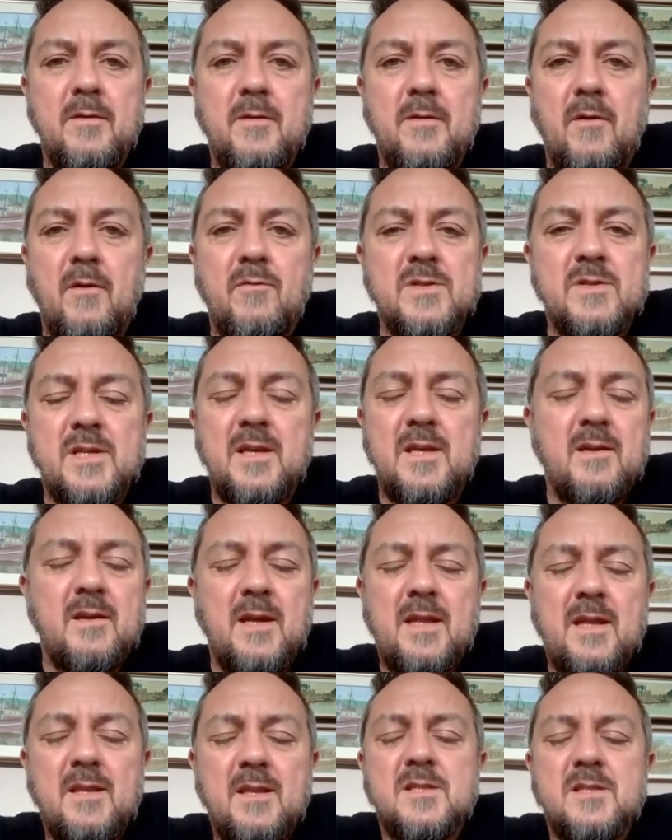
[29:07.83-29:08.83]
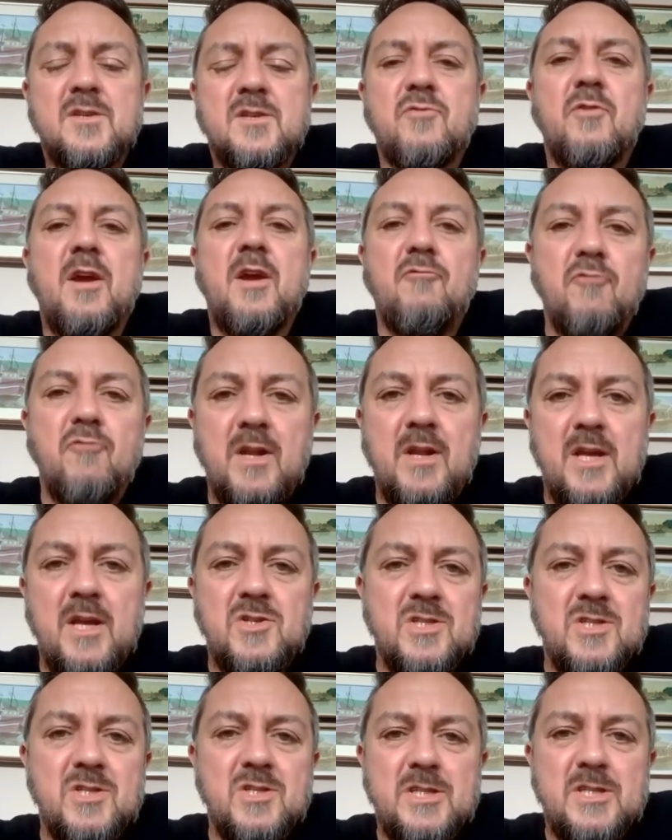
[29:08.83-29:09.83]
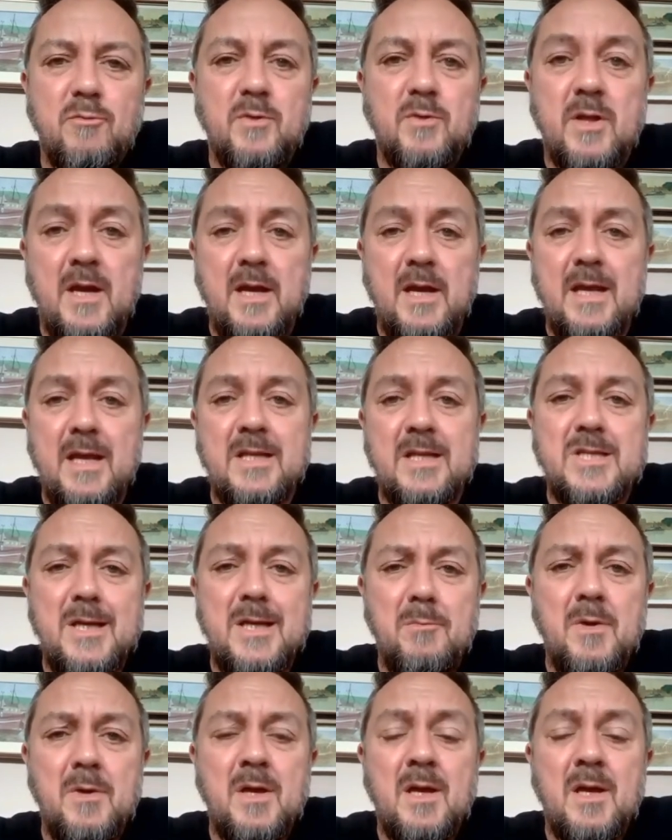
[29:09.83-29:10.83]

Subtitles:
obviously had this great relationship with IHM,